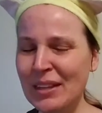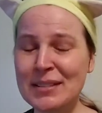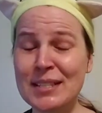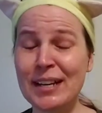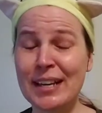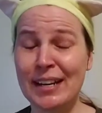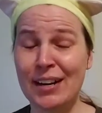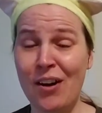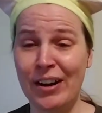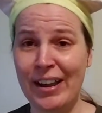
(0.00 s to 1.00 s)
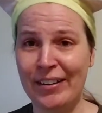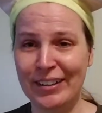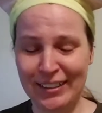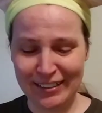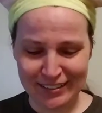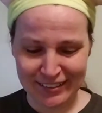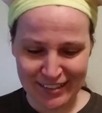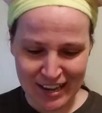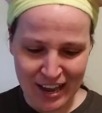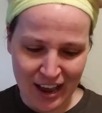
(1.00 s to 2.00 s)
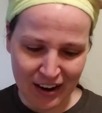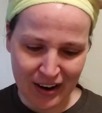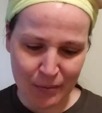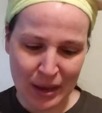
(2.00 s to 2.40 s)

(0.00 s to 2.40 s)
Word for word: suck it in hot air. Alright,